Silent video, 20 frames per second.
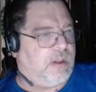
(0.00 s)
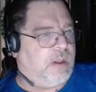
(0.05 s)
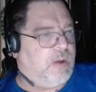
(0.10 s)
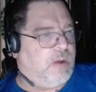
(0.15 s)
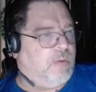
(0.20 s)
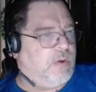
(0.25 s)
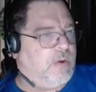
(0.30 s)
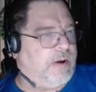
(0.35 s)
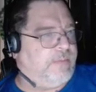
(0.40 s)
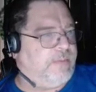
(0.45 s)

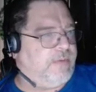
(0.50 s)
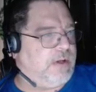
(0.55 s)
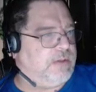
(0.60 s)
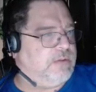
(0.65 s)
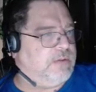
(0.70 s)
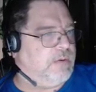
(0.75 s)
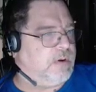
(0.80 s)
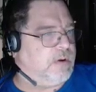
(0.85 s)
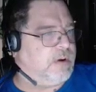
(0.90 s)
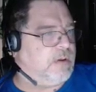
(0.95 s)
whenever I
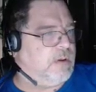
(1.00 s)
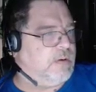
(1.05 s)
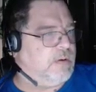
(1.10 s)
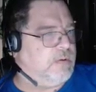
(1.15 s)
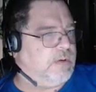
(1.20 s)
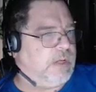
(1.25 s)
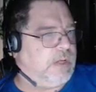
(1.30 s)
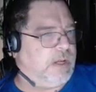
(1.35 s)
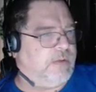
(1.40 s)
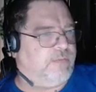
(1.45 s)
do a
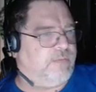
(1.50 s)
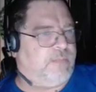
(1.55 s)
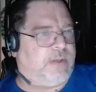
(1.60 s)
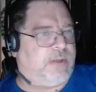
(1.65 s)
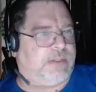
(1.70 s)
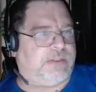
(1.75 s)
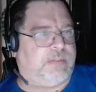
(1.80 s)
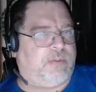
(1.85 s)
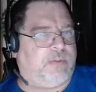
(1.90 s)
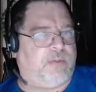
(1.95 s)
clone of my
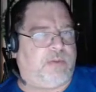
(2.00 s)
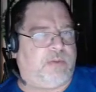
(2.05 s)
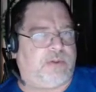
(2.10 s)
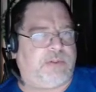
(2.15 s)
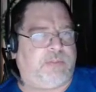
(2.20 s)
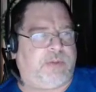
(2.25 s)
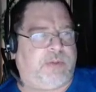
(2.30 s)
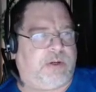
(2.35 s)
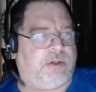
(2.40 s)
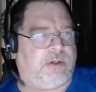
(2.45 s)
simple
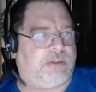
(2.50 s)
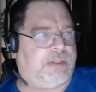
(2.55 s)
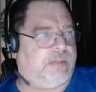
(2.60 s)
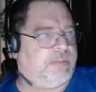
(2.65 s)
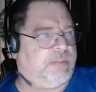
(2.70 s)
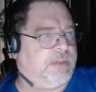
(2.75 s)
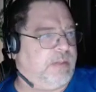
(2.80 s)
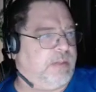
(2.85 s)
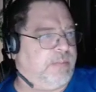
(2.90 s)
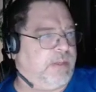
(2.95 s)
multiplayer Steam
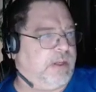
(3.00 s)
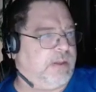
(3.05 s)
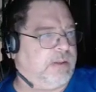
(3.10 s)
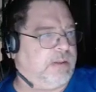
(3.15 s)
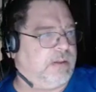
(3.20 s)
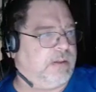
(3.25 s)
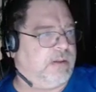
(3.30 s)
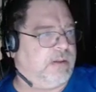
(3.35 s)
template,